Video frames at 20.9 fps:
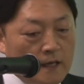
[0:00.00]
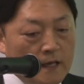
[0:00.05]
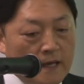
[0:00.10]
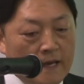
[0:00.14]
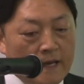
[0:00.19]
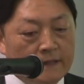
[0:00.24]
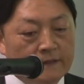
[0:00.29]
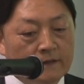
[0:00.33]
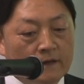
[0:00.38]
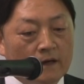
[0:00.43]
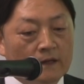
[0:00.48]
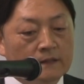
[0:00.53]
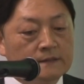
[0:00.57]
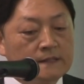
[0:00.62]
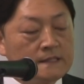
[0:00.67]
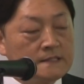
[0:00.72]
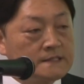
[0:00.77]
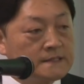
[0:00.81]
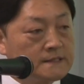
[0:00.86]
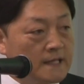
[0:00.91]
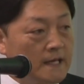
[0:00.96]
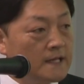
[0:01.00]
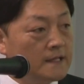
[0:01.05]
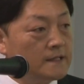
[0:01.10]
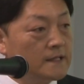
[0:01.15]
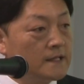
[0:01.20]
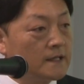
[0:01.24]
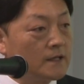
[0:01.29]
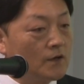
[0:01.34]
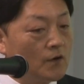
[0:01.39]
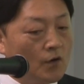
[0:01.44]
and
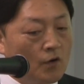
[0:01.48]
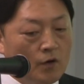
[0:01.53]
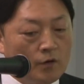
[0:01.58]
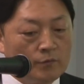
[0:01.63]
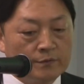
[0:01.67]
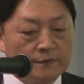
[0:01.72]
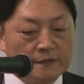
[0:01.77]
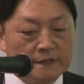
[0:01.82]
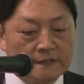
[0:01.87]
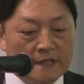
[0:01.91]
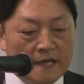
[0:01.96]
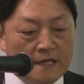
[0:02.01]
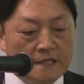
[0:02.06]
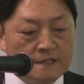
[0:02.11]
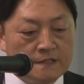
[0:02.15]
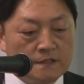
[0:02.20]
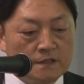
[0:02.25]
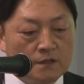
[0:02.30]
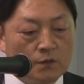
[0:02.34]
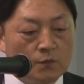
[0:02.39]
understanding of nature